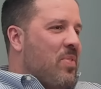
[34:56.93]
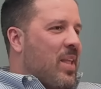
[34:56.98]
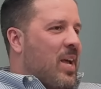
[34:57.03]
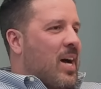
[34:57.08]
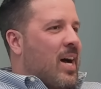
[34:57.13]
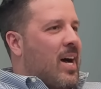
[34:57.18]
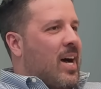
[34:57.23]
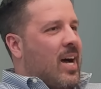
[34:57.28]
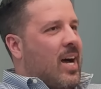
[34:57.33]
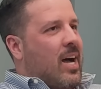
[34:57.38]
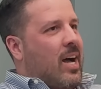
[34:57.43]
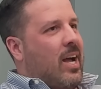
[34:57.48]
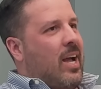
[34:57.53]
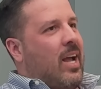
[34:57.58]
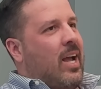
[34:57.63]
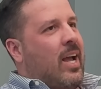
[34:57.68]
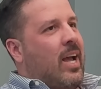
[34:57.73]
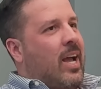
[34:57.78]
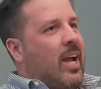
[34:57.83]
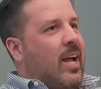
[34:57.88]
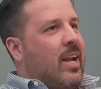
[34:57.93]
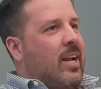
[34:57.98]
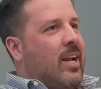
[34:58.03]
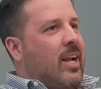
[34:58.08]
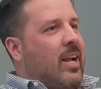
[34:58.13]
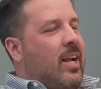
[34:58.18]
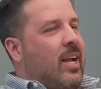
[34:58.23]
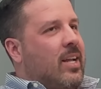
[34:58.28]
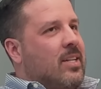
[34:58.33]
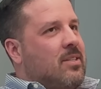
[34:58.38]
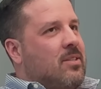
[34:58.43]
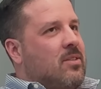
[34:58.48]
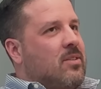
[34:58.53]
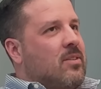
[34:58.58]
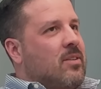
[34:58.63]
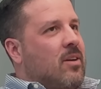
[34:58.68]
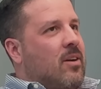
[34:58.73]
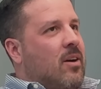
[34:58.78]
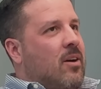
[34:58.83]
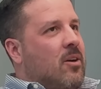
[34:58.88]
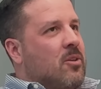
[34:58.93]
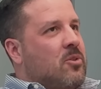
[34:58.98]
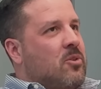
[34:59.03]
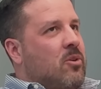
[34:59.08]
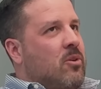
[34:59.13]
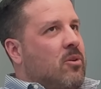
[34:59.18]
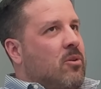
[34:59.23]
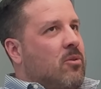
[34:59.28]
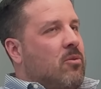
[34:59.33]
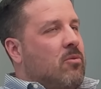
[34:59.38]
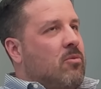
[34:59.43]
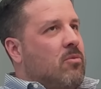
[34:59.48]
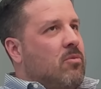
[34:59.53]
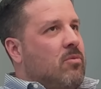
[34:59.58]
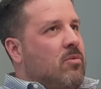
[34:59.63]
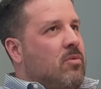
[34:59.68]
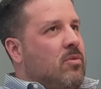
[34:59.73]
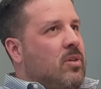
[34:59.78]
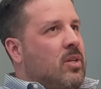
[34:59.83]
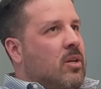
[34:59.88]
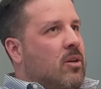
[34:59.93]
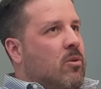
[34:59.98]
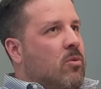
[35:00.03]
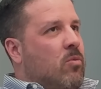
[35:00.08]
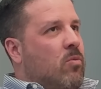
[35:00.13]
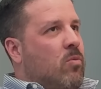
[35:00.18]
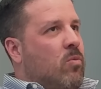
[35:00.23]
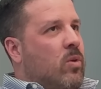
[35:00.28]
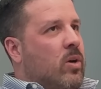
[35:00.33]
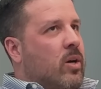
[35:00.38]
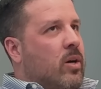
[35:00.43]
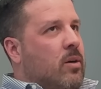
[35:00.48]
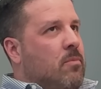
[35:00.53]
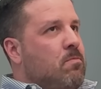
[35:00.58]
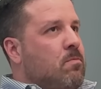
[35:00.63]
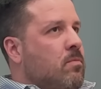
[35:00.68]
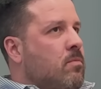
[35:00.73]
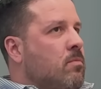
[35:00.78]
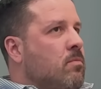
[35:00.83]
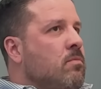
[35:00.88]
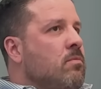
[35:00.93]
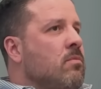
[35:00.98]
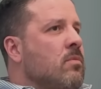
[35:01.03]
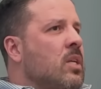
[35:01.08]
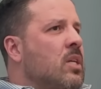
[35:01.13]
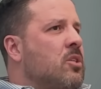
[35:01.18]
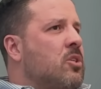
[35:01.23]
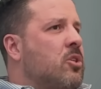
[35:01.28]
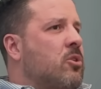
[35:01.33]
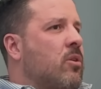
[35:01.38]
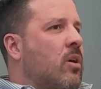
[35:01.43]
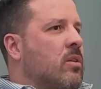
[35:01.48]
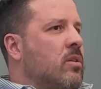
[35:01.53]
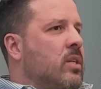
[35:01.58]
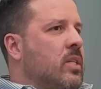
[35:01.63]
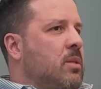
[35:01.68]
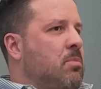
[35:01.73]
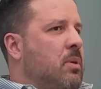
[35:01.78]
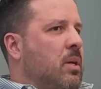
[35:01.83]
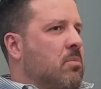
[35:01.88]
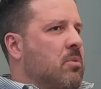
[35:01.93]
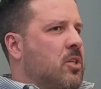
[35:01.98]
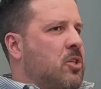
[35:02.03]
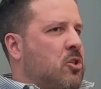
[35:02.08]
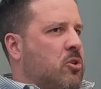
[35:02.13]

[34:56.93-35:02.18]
And it's also, we're struggling to be able to